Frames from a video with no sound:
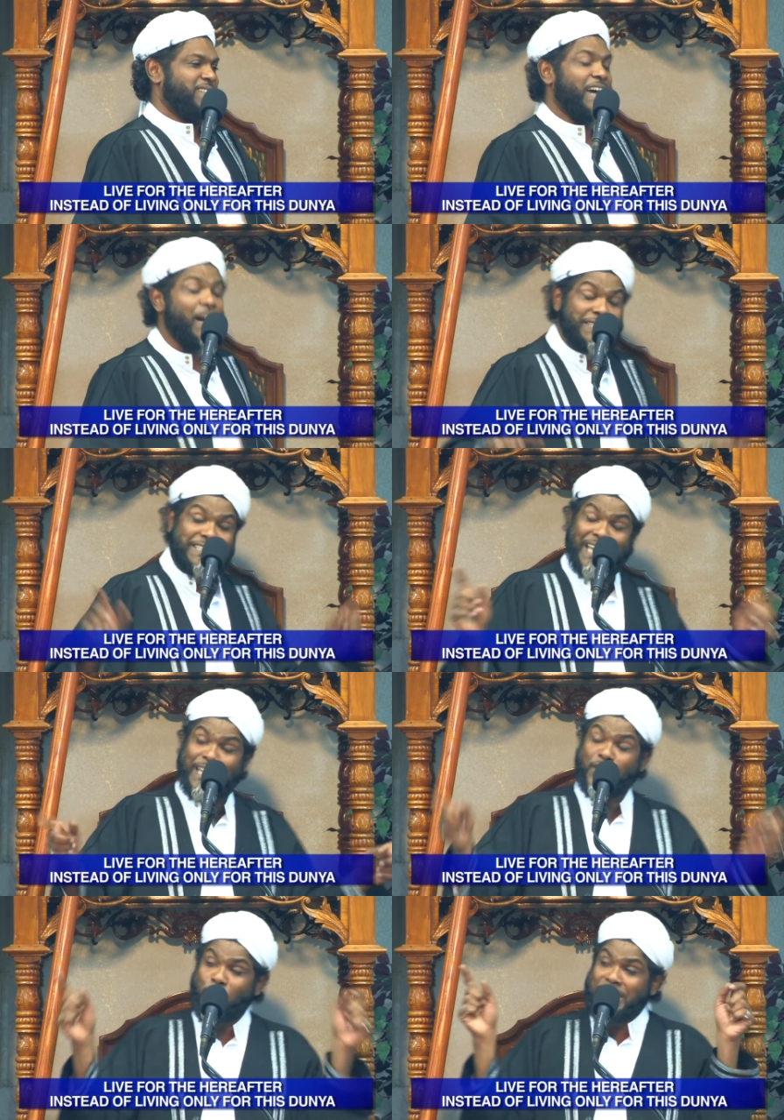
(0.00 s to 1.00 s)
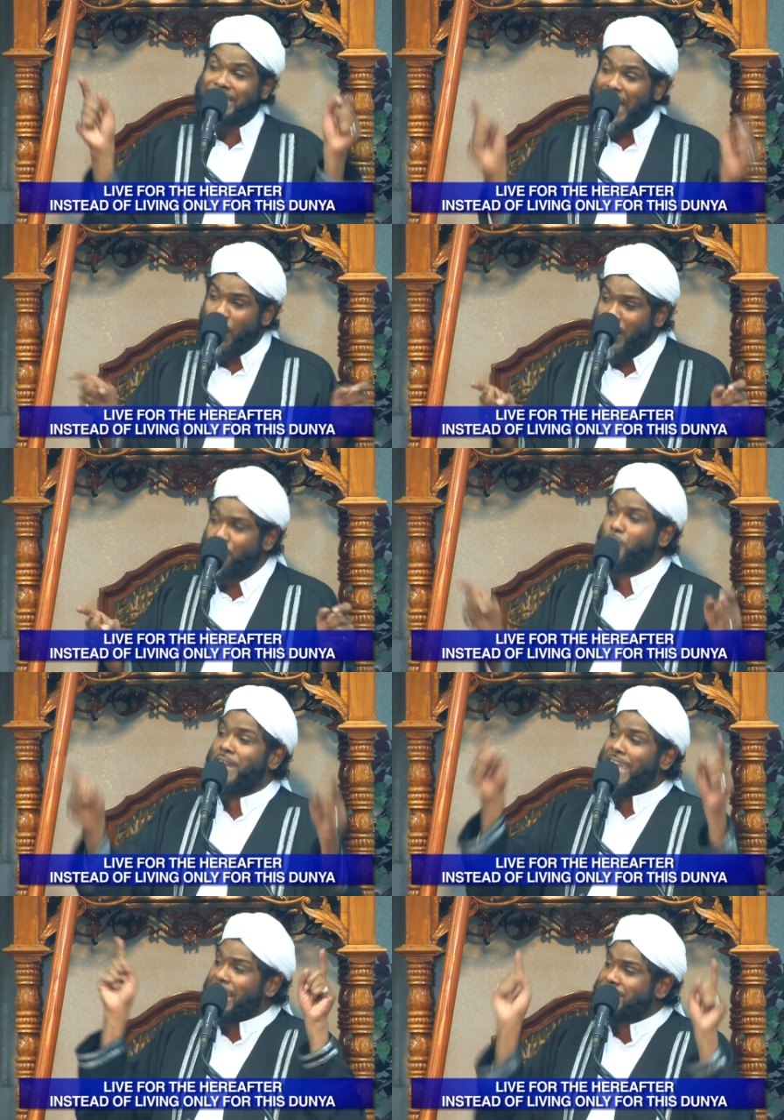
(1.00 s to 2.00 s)
I've started doing dawah from
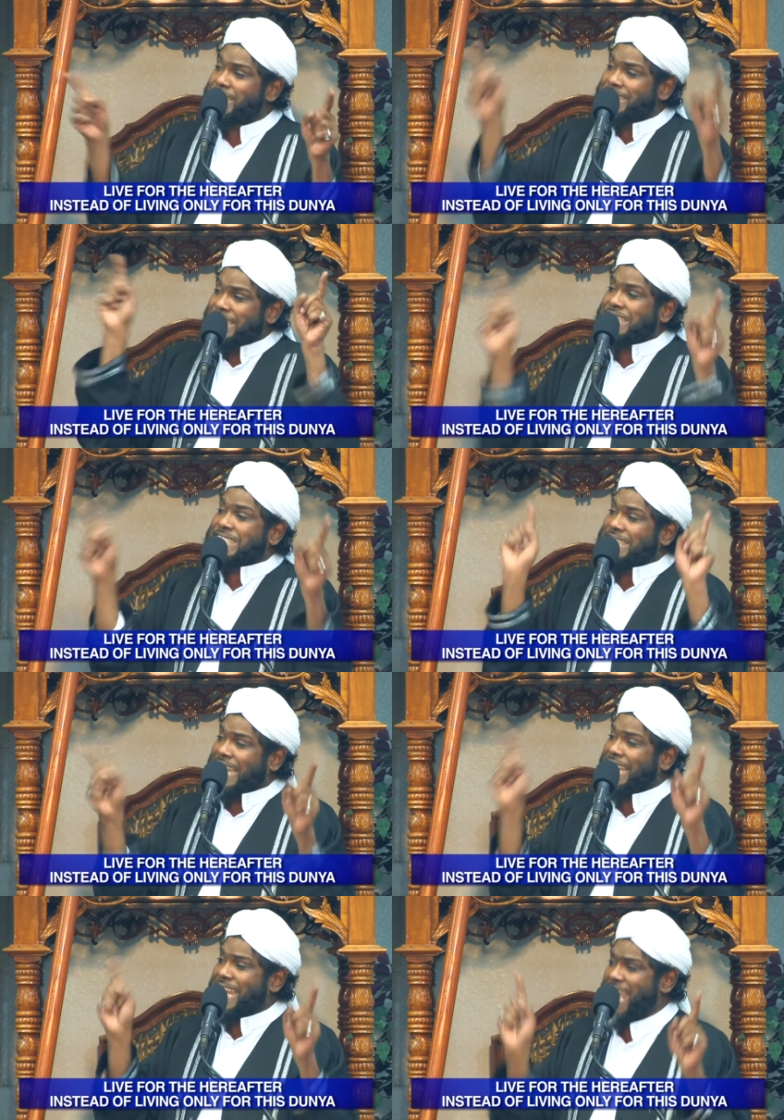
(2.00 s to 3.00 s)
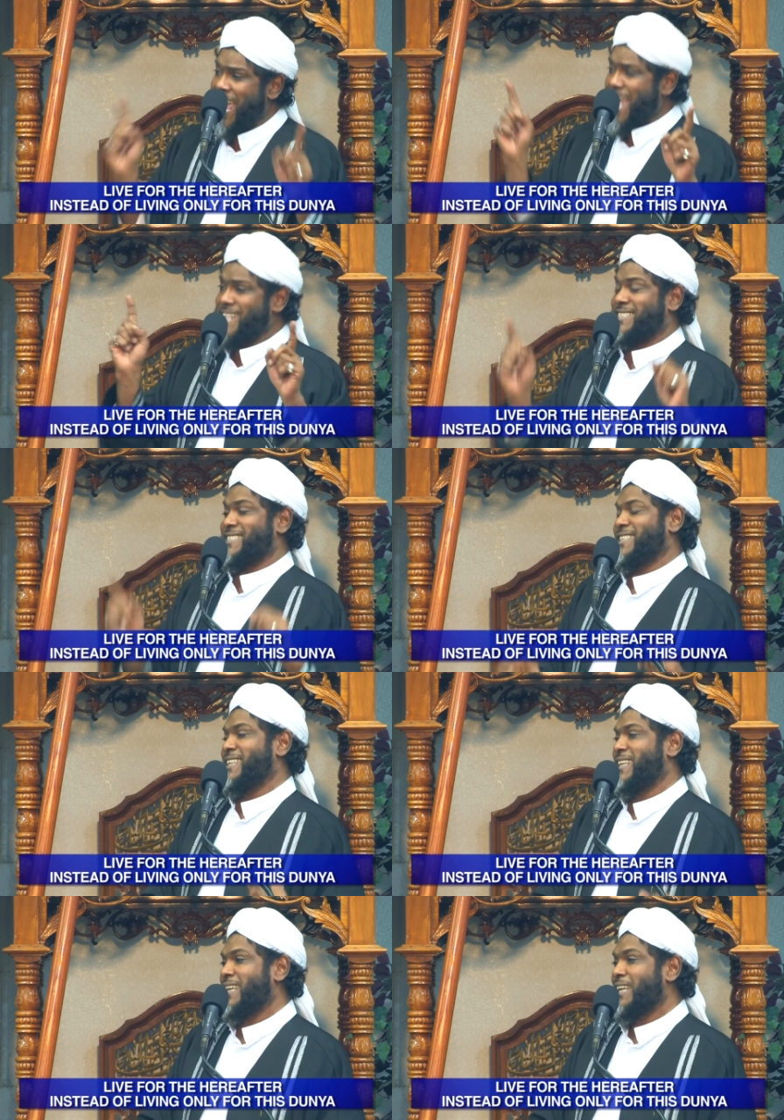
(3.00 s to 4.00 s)
the age of 16 years.
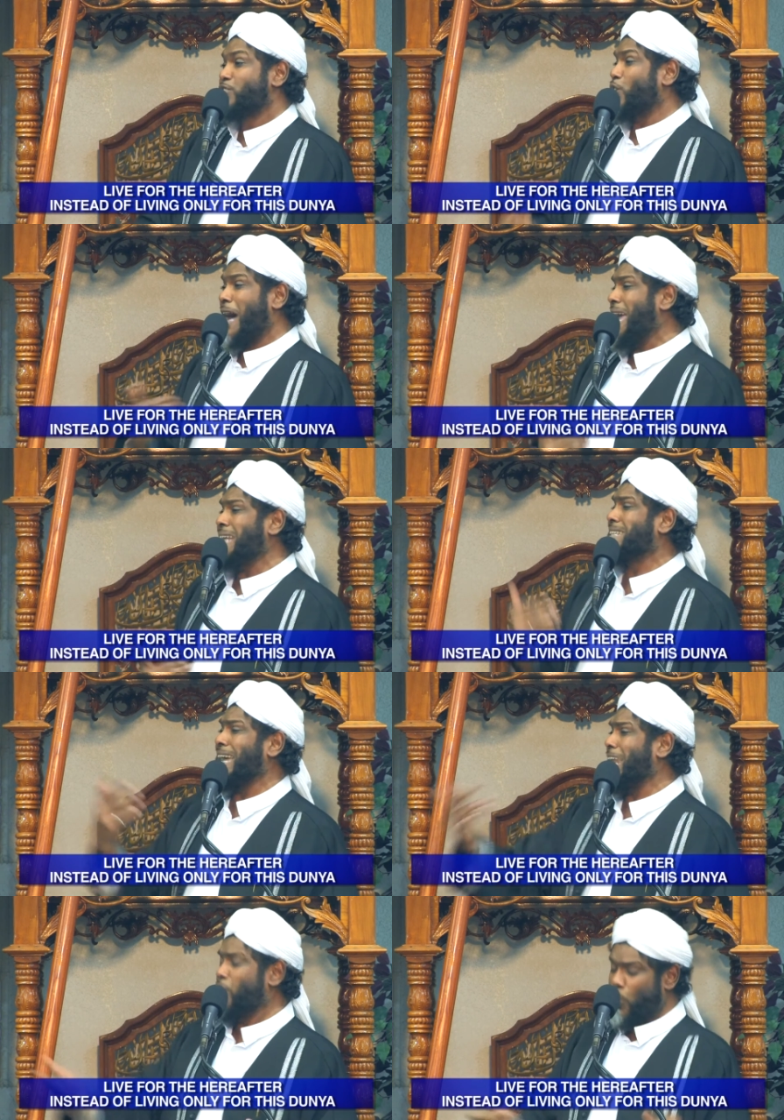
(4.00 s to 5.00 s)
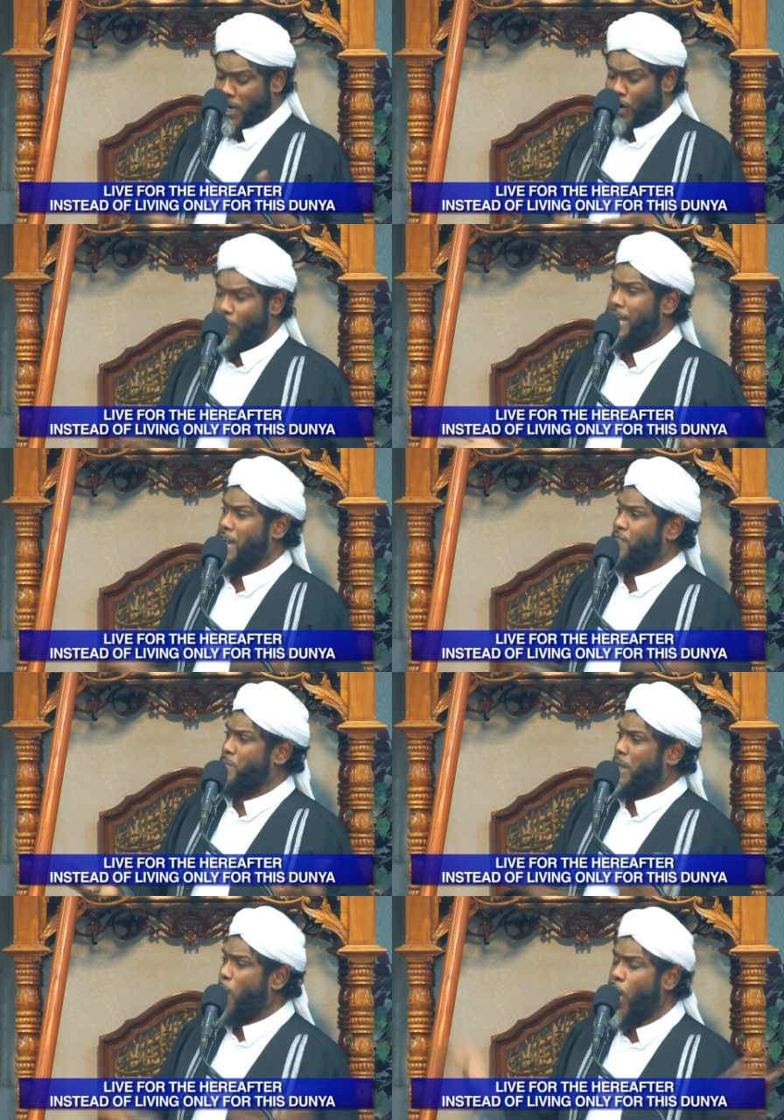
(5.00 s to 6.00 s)
So I ain't telling you what I'm reading
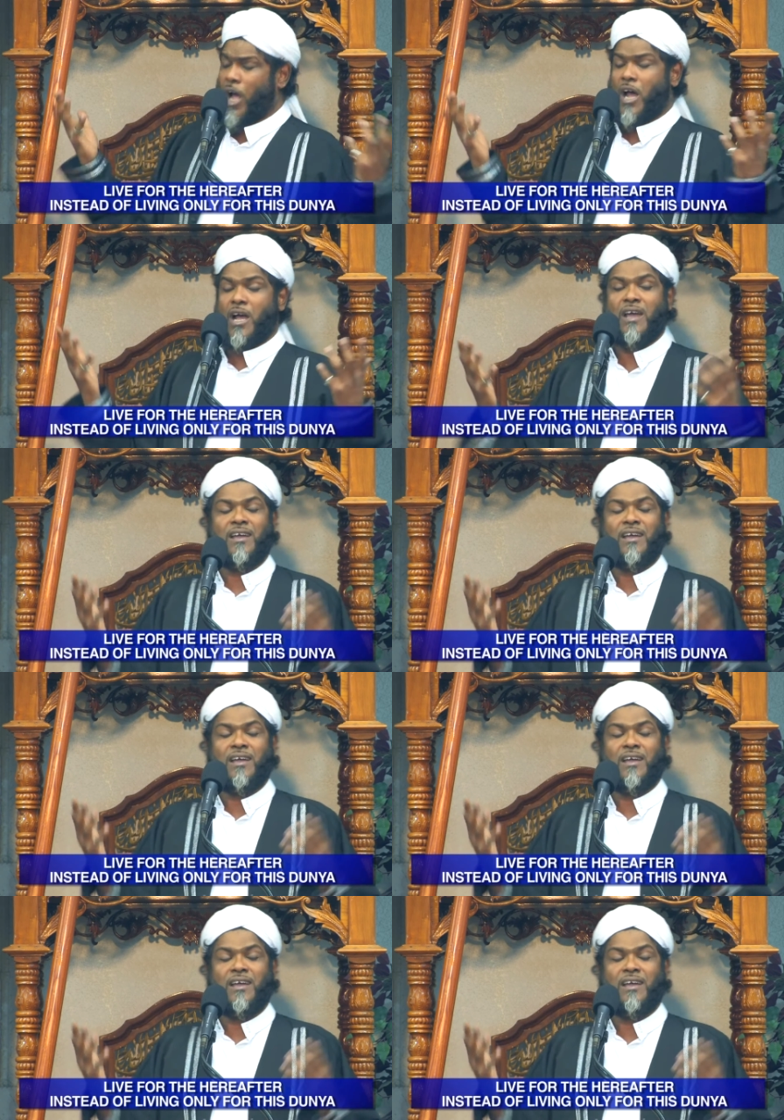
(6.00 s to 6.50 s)
from the book.